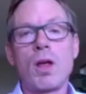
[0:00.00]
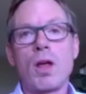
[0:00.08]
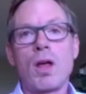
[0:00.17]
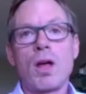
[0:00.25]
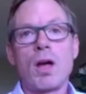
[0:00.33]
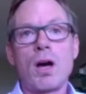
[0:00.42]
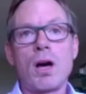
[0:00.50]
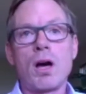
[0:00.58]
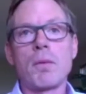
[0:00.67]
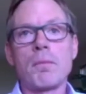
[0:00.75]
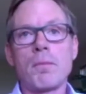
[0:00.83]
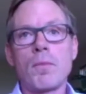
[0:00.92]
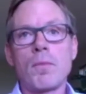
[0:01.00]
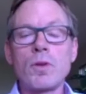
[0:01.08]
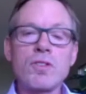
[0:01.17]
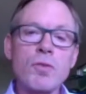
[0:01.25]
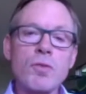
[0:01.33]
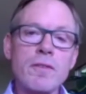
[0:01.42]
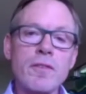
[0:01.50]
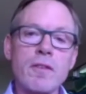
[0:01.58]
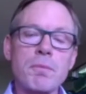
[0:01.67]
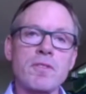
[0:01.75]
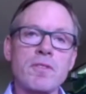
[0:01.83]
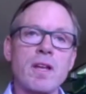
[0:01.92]
Only
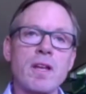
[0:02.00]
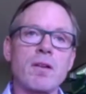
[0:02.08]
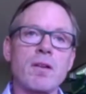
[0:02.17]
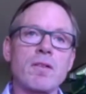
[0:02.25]
25%